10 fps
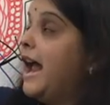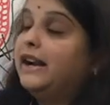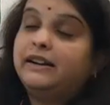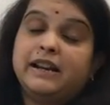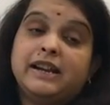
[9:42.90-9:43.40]

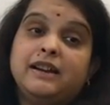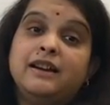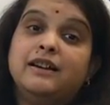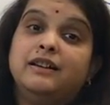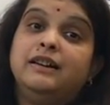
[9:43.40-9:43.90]
enteric
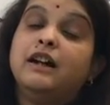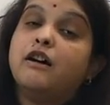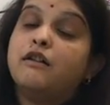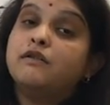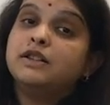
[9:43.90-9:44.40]

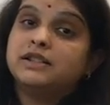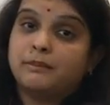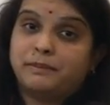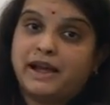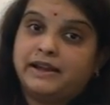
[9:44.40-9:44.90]
nerve
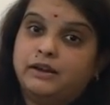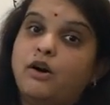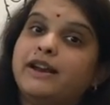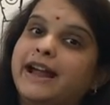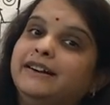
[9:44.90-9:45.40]
supply
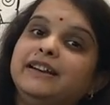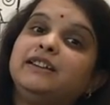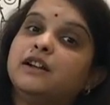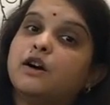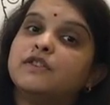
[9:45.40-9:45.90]
or
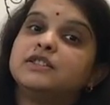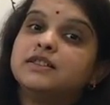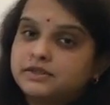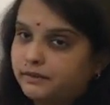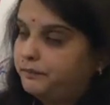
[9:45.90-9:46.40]
enteric nervous
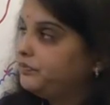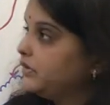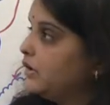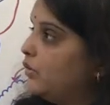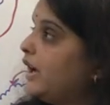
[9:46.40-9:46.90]
system.
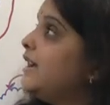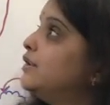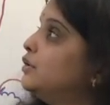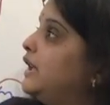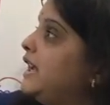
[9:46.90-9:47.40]
Okay,
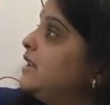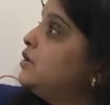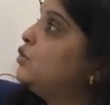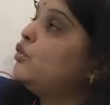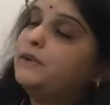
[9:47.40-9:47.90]
so
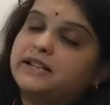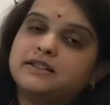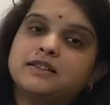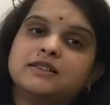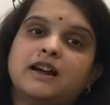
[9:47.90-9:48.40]
these two
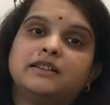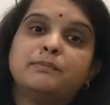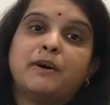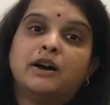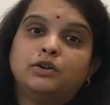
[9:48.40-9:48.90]
plexuses are
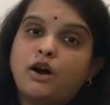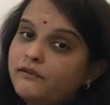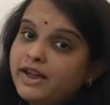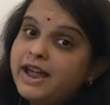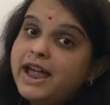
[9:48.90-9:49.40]
the part
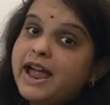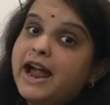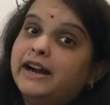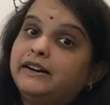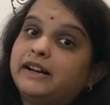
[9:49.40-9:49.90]
of
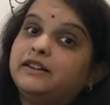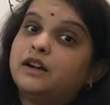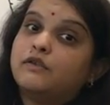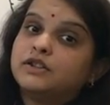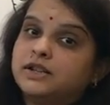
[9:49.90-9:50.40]
enteric
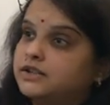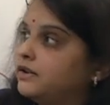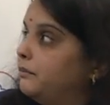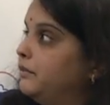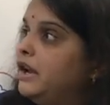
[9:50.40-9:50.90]
nervous
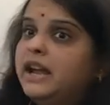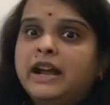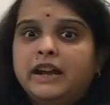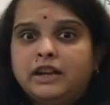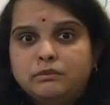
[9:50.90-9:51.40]
system.
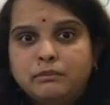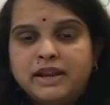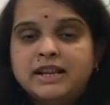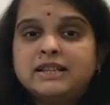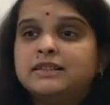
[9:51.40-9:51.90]
It
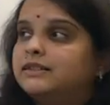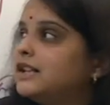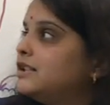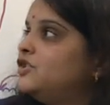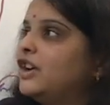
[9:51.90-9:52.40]
means
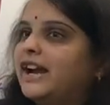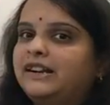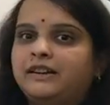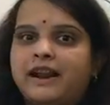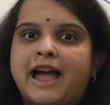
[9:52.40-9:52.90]
this
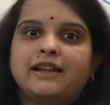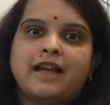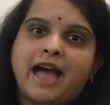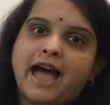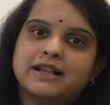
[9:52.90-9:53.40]
GI tract
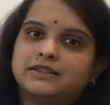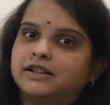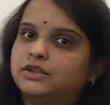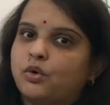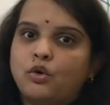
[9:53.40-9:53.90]
has
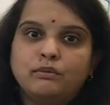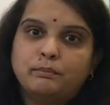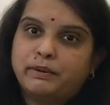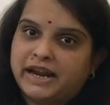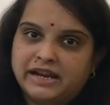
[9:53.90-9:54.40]
its
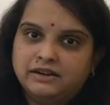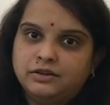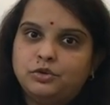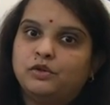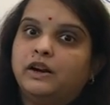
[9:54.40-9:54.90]
own
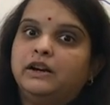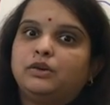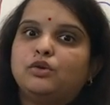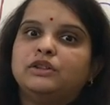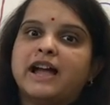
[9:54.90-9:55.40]
brain to
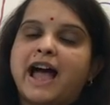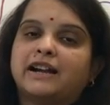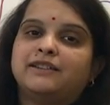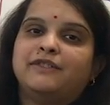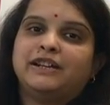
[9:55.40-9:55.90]
control the
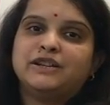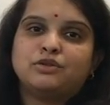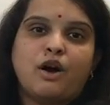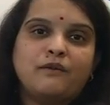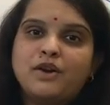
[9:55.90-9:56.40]
activities
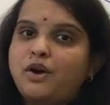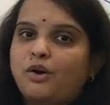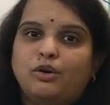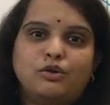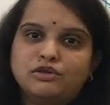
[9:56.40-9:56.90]
of
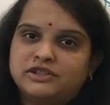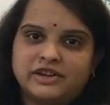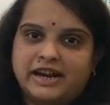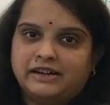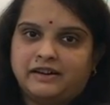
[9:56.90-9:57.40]
whole
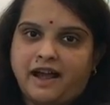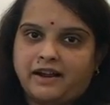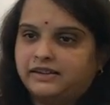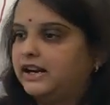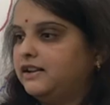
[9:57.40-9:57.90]
GI
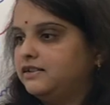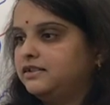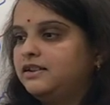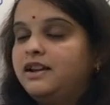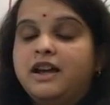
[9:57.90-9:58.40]
tract, that
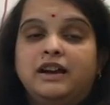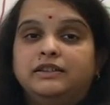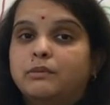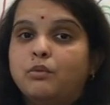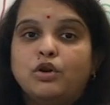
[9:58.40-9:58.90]
is
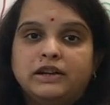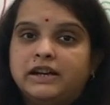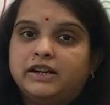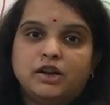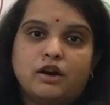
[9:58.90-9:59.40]
the
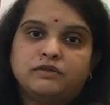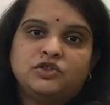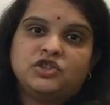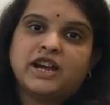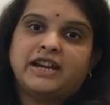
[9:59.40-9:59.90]
motility of
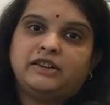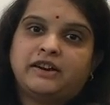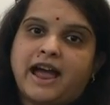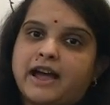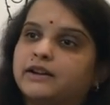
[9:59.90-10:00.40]
GI
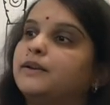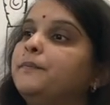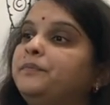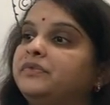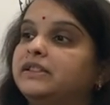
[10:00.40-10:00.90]
tract,
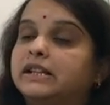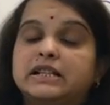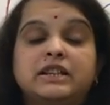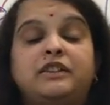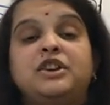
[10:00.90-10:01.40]
the
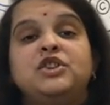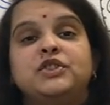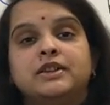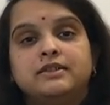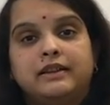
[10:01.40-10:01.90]

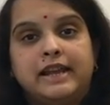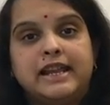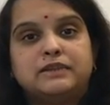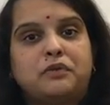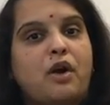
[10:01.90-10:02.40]
secretions
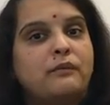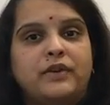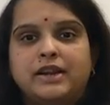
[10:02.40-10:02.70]
released from